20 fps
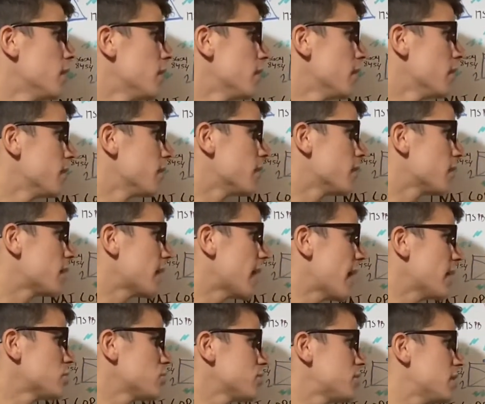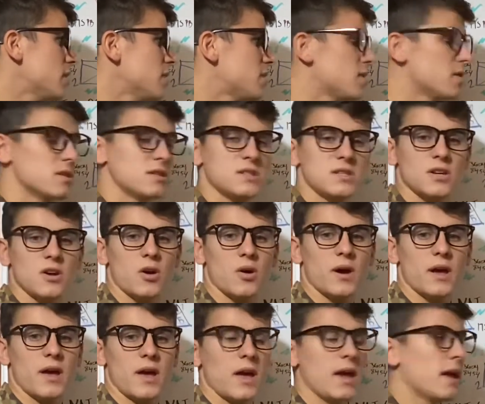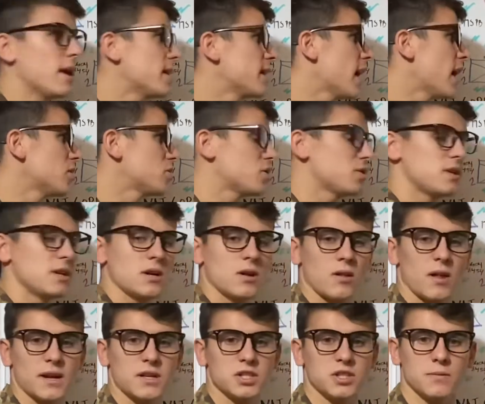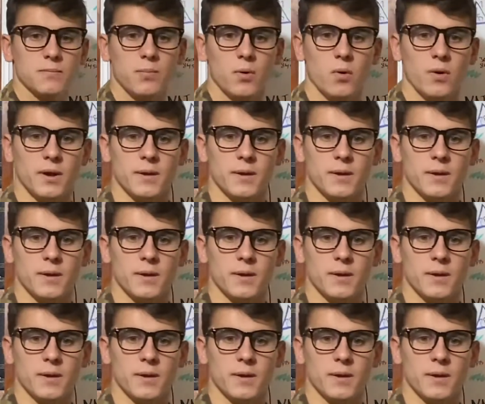the casualty to the COAA and casualty collection point.